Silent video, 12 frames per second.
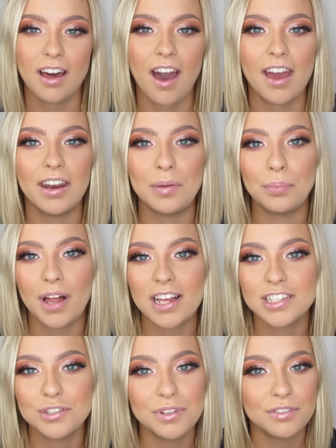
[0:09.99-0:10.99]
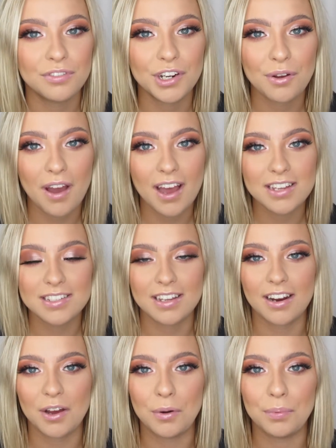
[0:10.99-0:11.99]
I had a blast doing it for you guys
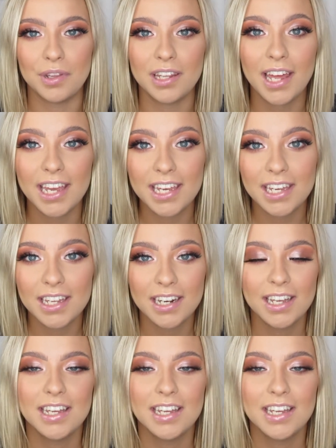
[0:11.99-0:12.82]
and I hope you like it.